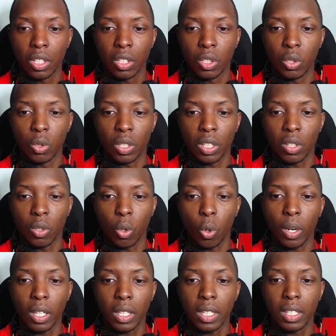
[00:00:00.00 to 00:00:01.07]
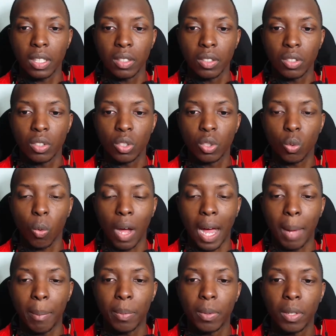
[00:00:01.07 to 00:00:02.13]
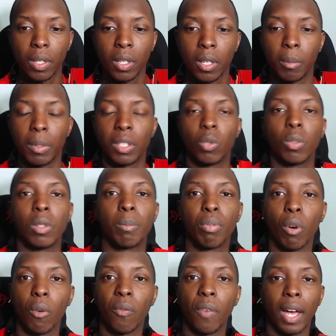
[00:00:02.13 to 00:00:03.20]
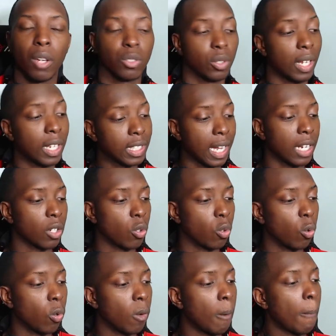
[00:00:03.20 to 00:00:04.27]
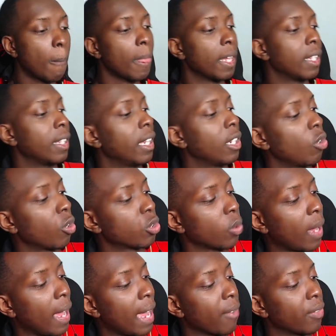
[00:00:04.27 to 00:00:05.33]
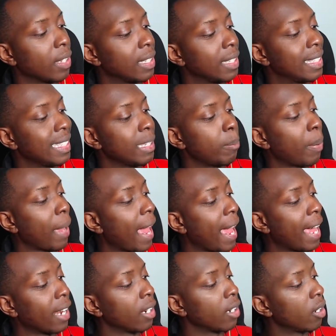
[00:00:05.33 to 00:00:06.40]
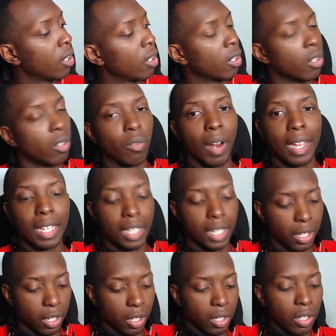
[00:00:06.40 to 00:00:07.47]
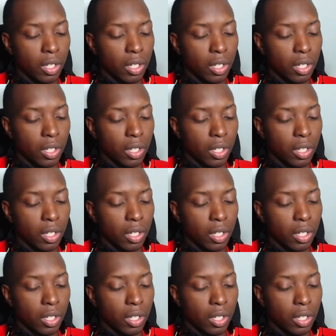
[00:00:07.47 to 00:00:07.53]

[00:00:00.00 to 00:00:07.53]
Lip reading: You can quickly swap between profiles. So that's kind of cool. Then you also have the D-pad right here.